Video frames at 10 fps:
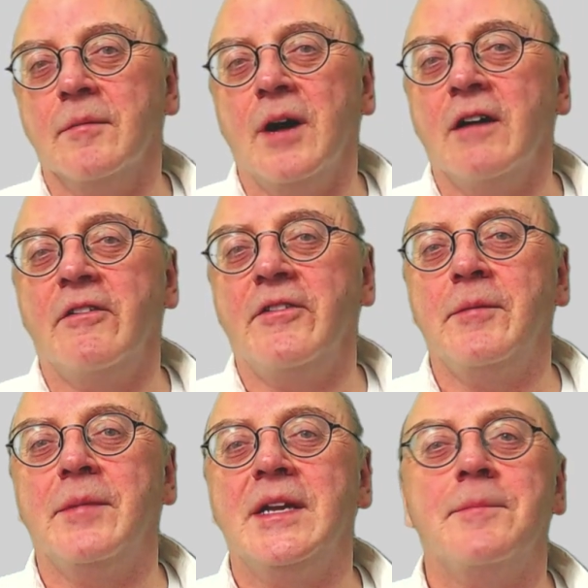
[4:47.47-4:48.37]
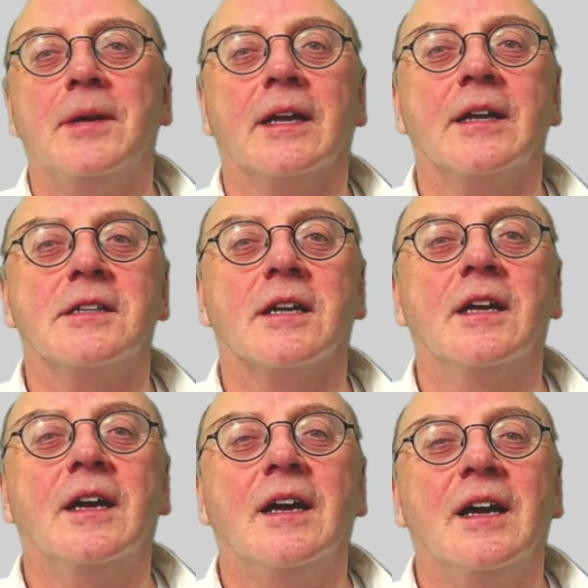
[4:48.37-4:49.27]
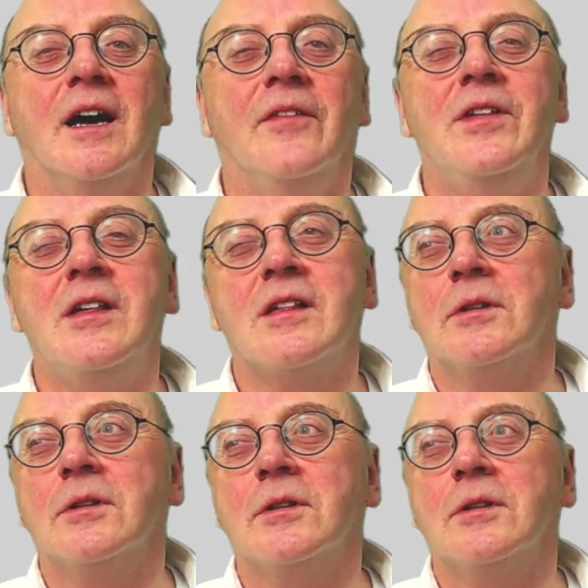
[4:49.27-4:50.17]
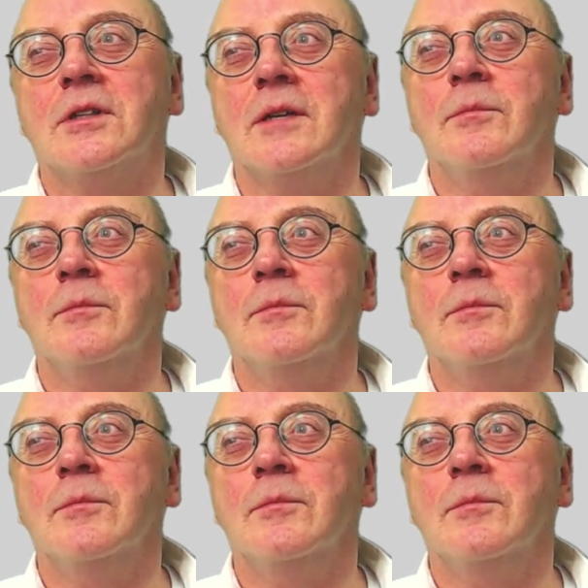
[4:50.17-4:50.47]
ROV manipulator, and this is able to